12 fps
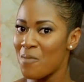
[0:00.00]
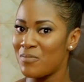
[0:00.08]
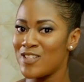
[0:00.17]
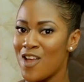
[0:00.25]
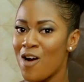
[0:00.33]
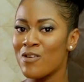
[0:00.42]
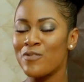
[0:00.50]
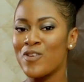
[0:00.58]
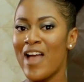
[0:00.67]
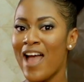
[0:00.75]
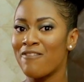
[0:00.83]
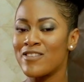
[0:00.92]
below if you
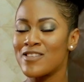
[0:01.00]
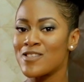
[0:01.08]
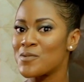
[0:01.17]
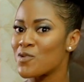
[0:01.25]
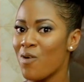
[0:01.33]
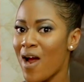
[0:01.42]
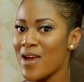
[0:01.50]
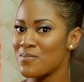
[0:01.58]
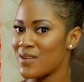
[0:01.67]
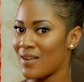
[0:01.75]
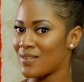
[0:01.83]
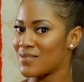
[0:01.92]
haven't
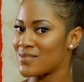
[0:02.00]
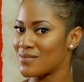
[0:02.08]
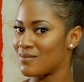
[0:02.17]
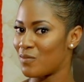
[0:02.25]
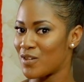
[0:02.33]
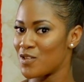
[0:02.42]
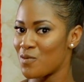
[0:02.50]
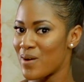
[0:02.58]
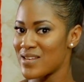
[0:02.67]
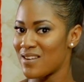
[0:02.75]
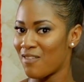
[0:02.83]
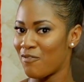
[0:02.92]
subscribed yet. What are you
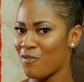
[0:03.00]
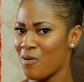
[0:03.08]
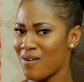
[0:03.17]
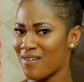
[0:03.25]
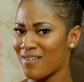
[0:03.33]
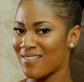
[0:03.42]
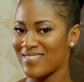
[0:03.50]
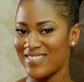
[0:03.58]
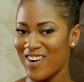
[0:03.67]
waiting for?